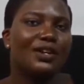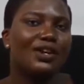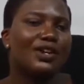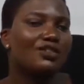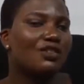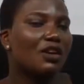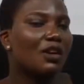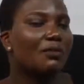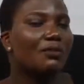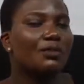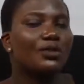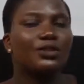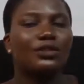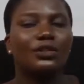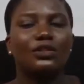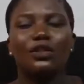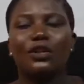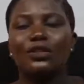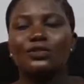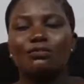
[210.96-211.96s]
Some
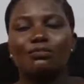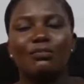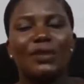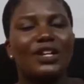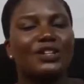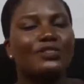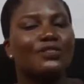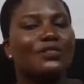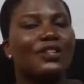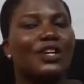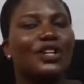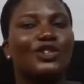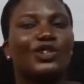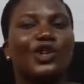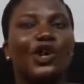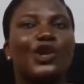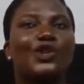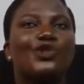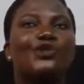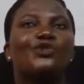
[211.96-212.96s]
people many students
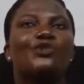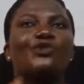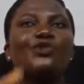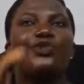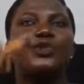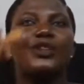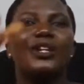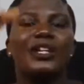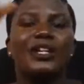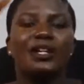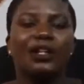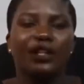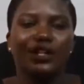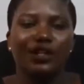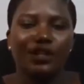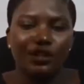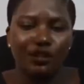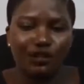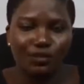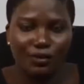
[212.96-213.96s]
just
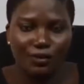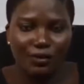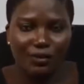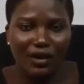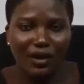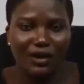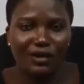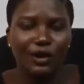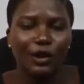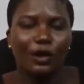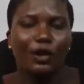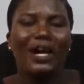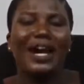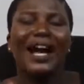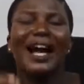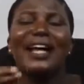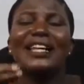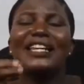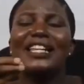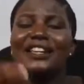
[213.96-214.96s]
read throughout. They
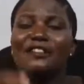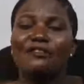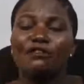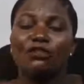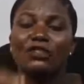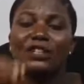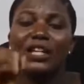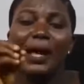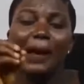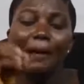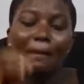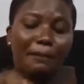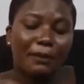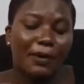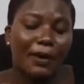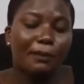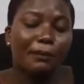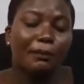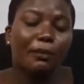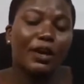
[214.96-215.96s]
can't even
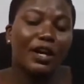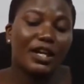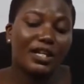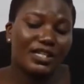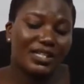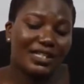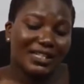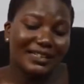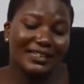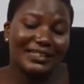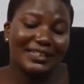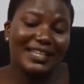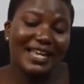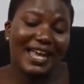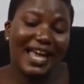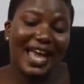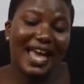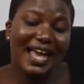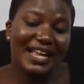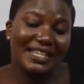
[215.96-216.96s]
pinpoint
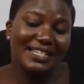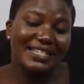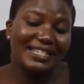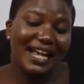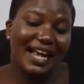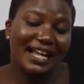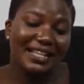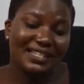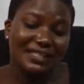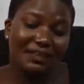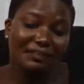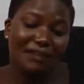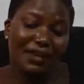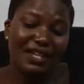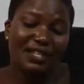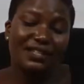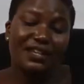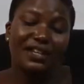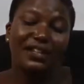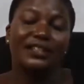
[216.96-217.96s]
the exact
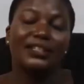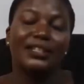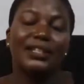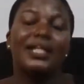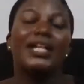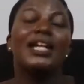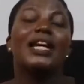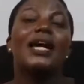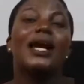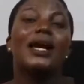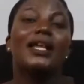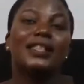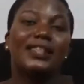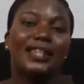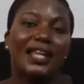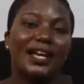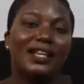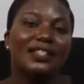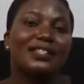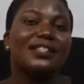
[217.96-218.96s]
message the
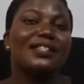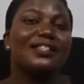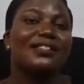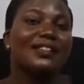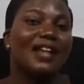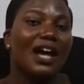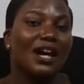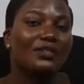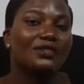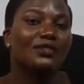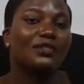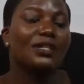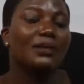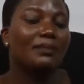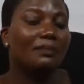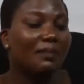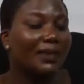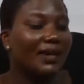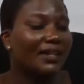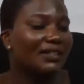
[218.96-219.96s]
text is actually
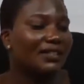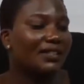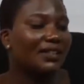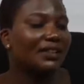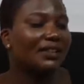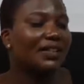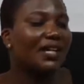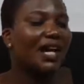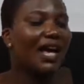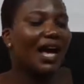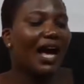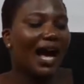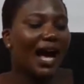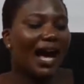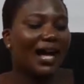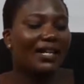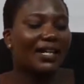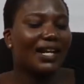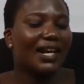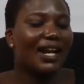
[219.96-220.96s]
passing.
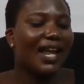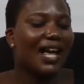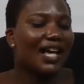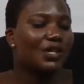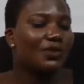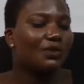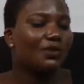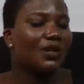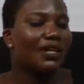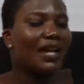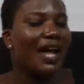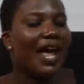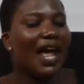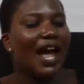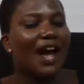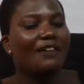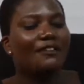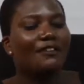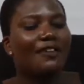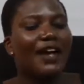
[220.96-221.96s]
And the last one I
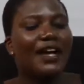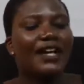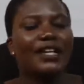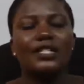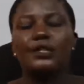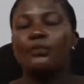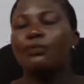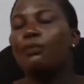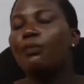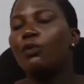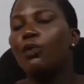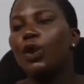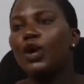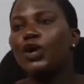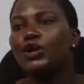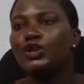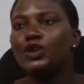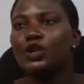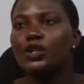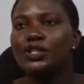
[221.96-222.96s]
have here is
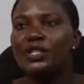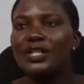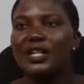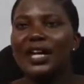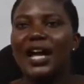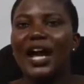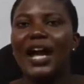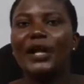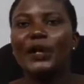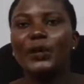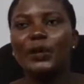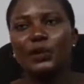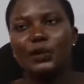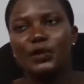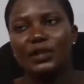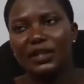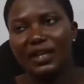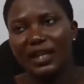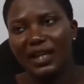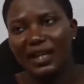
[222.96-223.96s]
poor jotting and
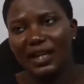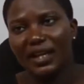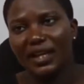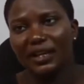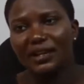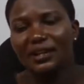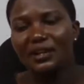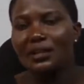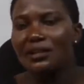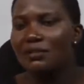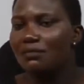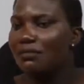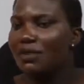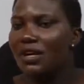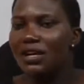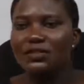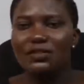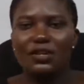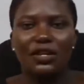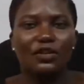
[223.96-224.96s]
note taking.
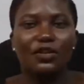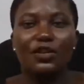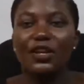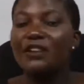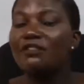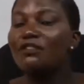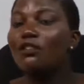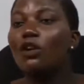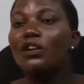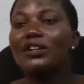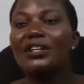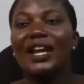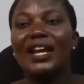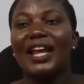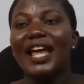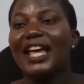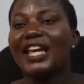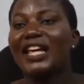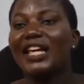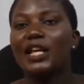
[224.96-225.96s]
Many students don't even
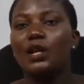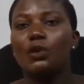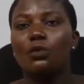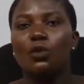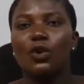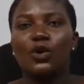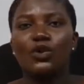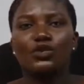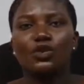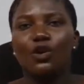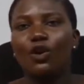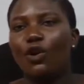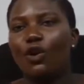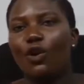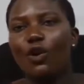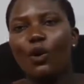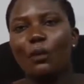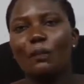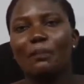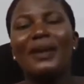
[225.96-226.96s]
underline keywords,
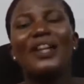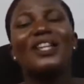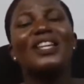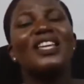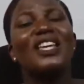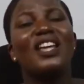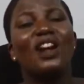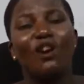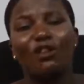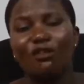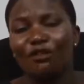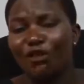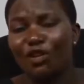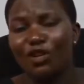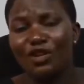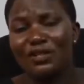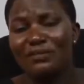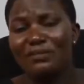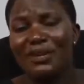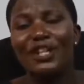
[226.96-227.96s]
or many of
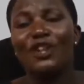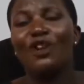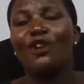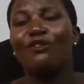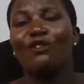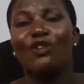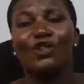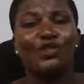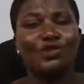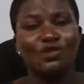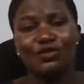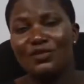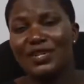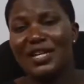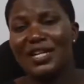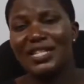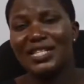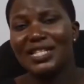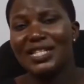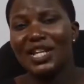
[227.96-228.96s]
us
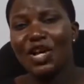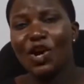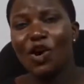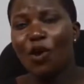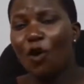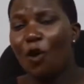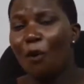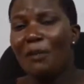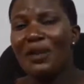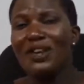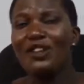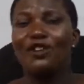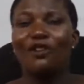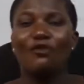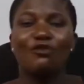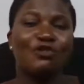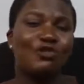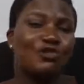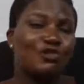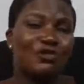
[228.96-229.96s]
students, or many
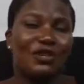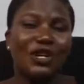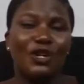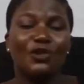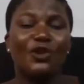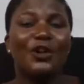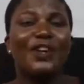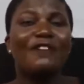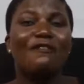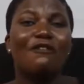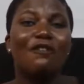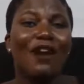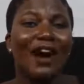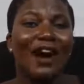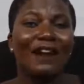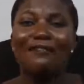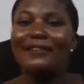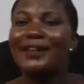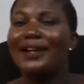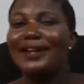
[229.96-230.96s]
of you students don't even
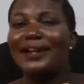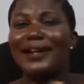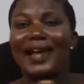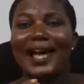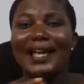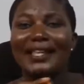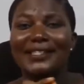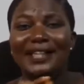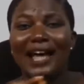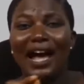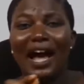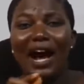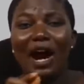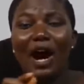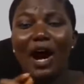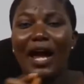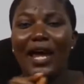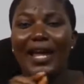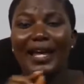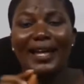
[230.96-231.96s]
have a
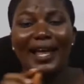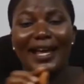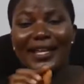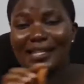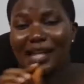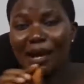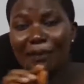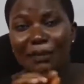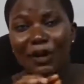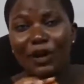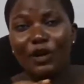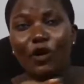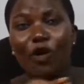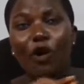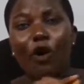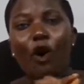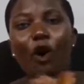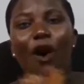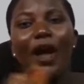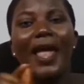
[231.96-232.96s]
lighter pen
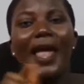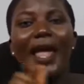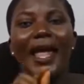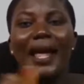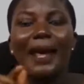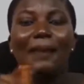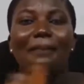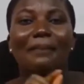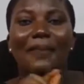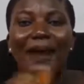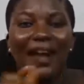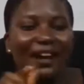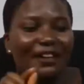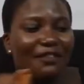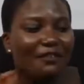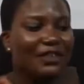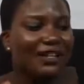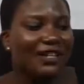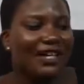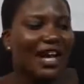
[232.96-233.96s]
or a
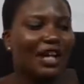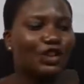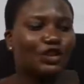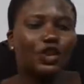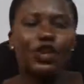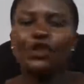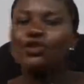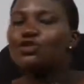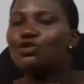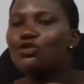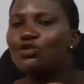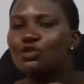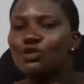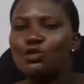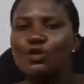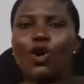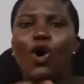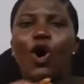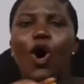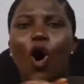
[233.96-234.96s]
pen reader just
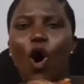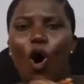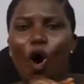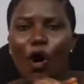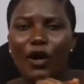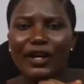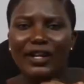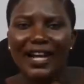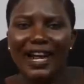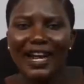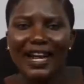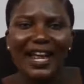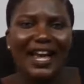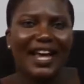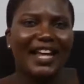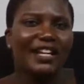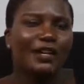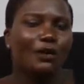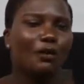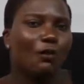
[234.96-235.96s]
to
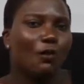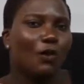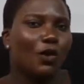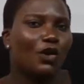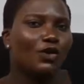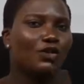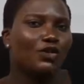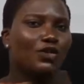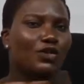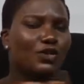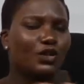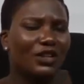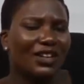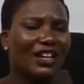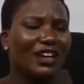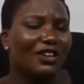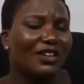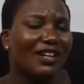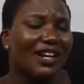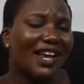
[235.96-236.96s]
underline the words,
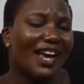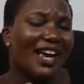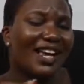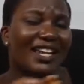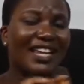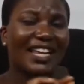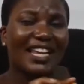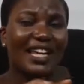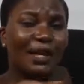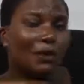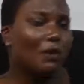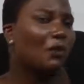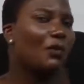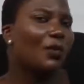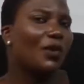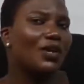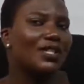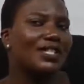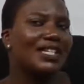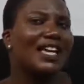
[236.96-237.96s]
underline the
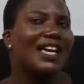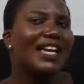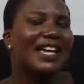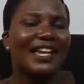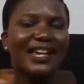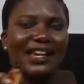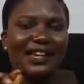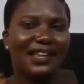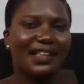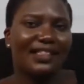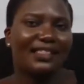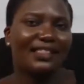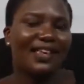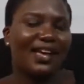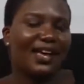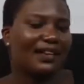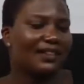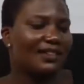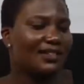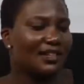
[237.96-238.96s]
keywords in a
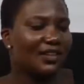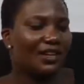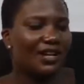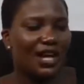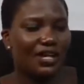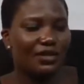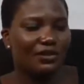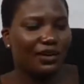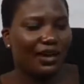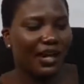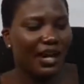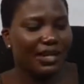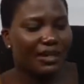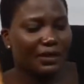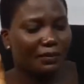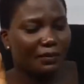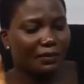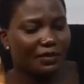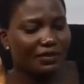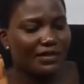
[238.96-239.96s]
text in order to get
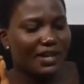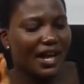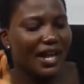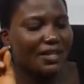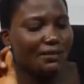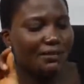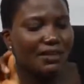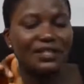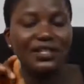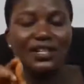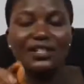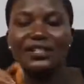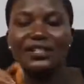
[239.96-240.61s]
the precise message